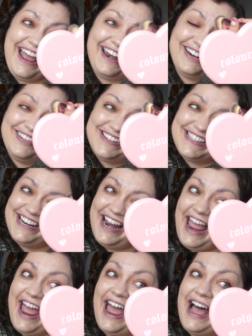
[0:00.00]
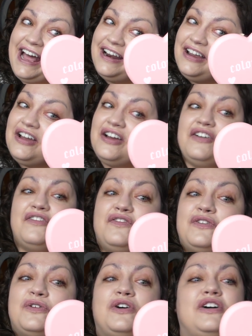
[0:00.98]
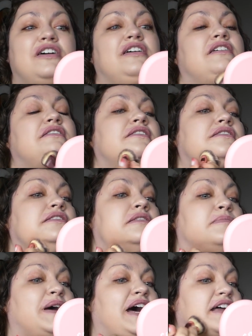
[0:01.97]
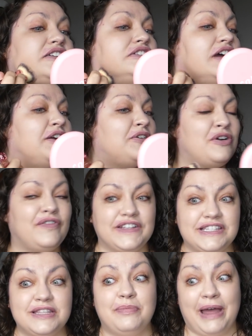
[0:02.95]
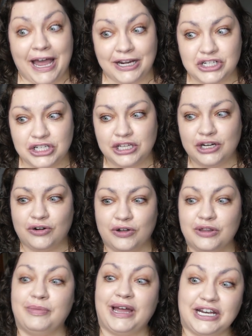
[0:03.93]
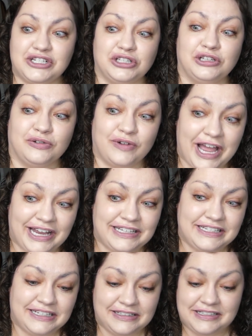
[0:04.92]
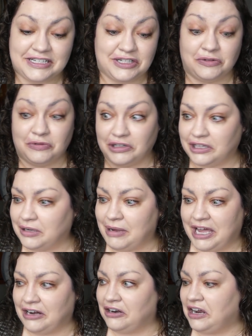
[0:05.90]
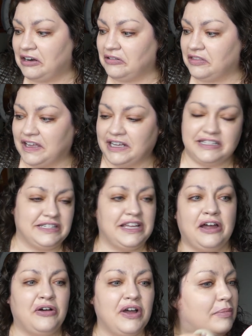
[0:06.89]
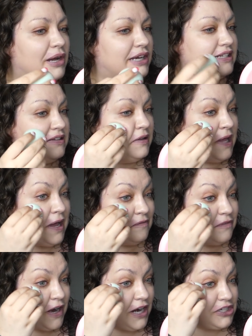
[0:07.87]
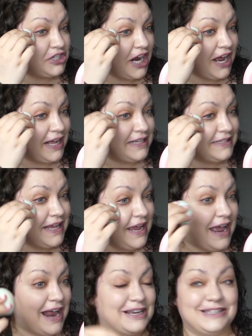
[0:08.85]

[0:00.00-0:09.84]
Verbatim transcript: and it was an ad for the bat I don't know if it's the bachelor or the bachelorette does it really matter I don't think so but that franchise and